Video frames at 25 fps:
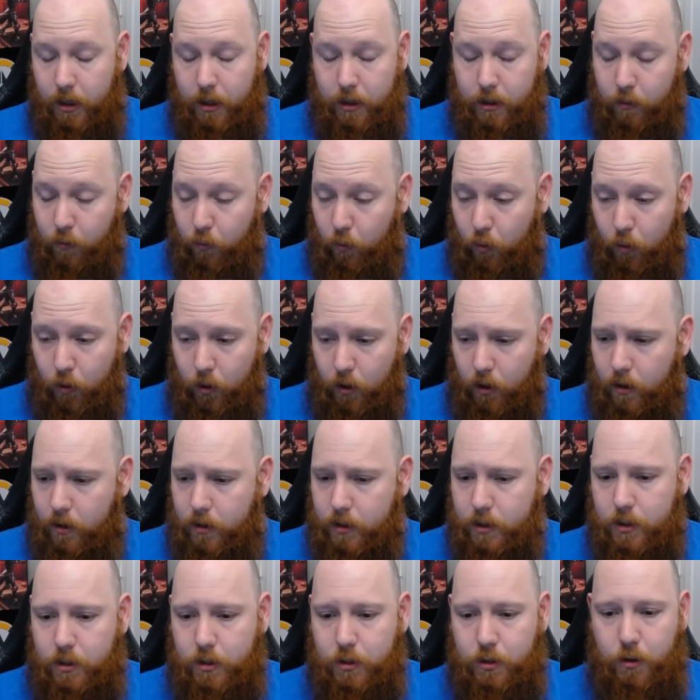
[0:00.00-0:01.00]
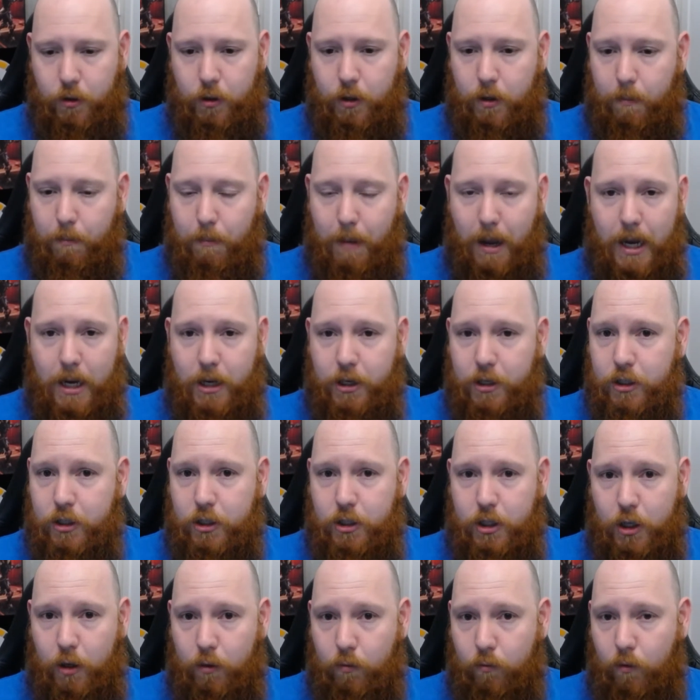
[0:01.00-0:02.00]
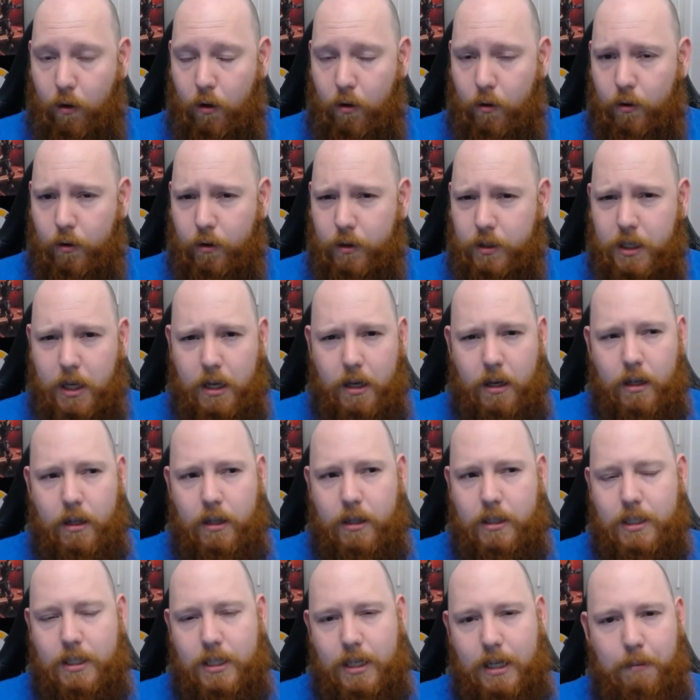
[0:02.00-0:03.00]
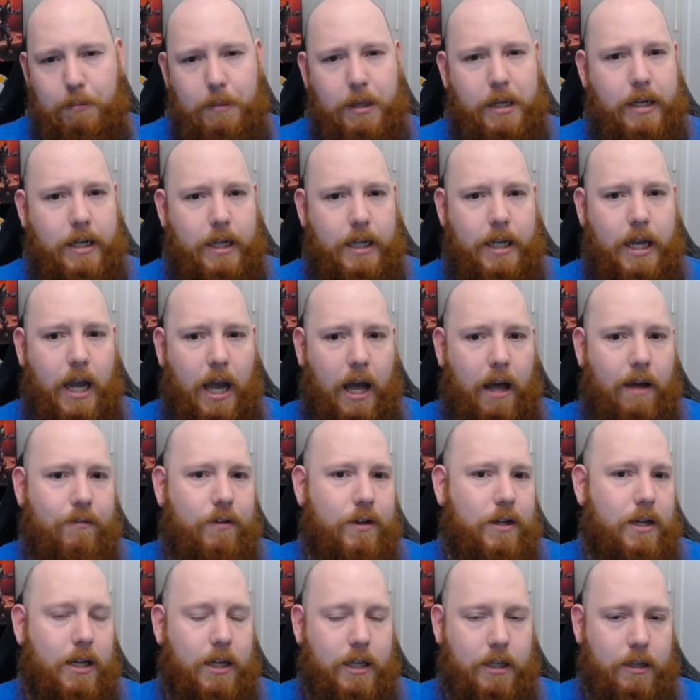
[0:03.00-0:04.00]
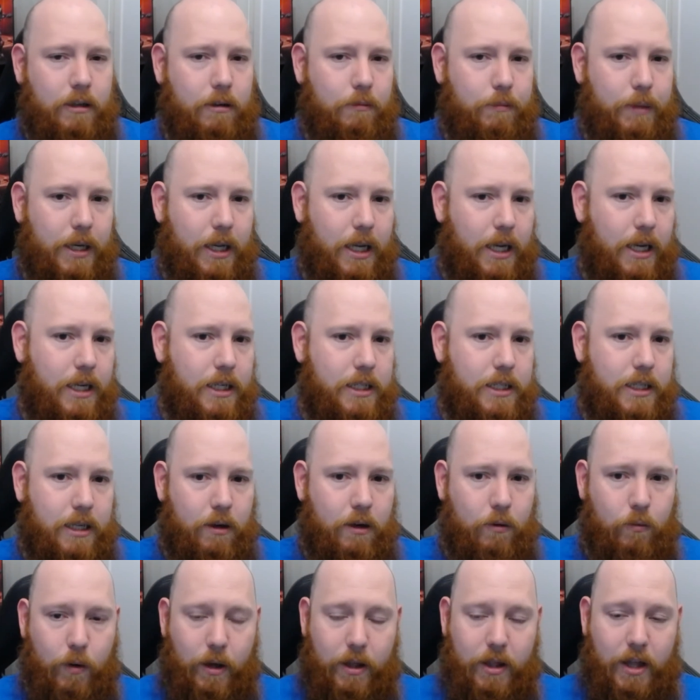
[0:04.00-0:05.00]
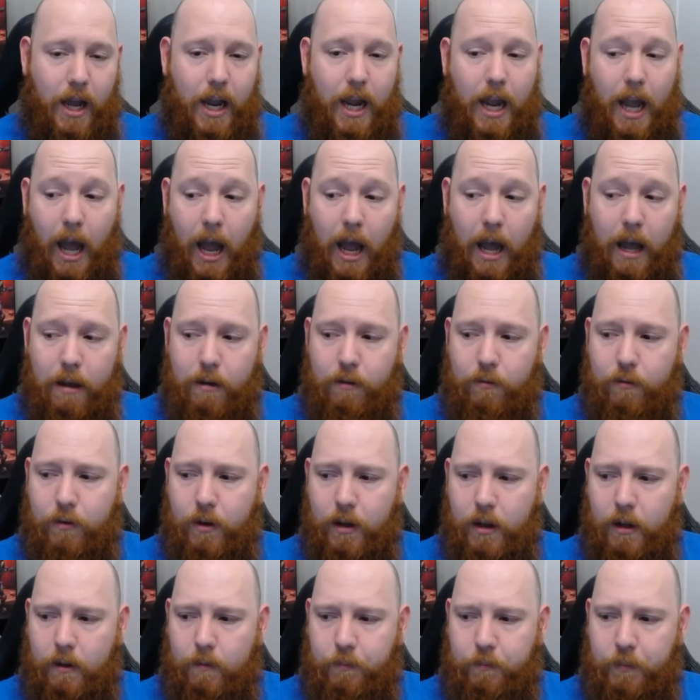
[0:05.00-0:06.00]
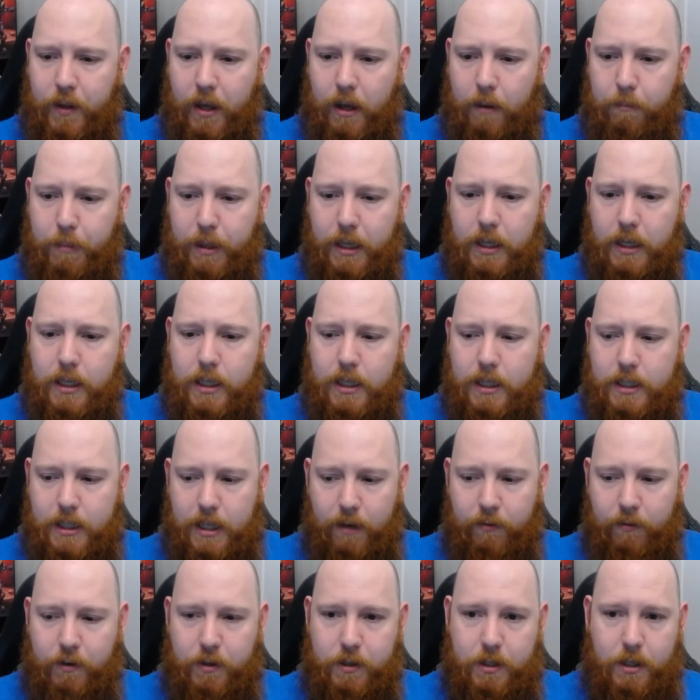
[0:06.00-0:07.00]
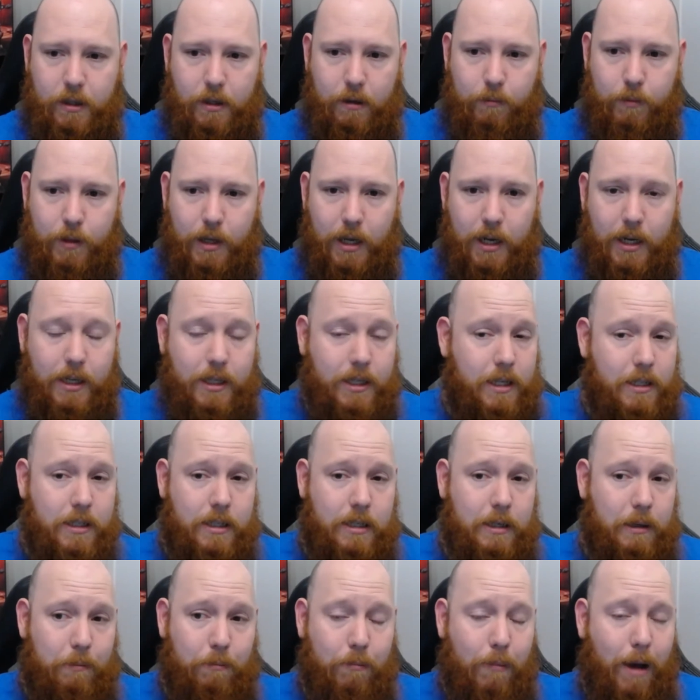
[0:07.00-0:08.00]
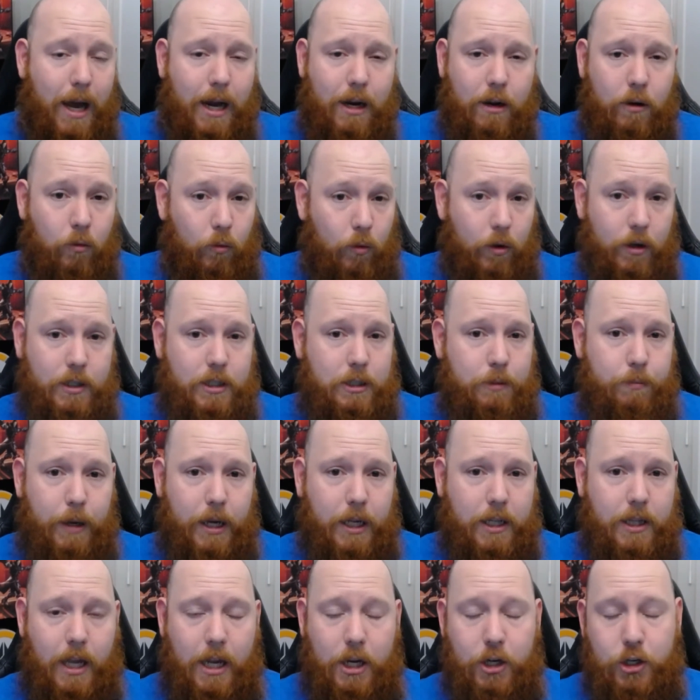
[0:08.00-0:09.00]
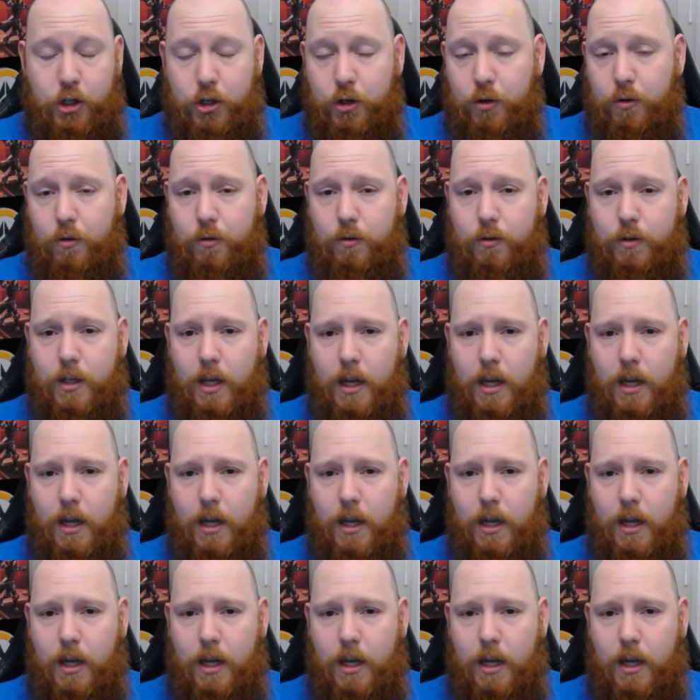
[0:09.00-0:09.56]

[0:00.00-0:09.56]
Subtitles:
warlocks, to your mages, to your rogues, seemingly have it a little bit easier, where they have abilities given to them that it doesn't matter what spec they choose,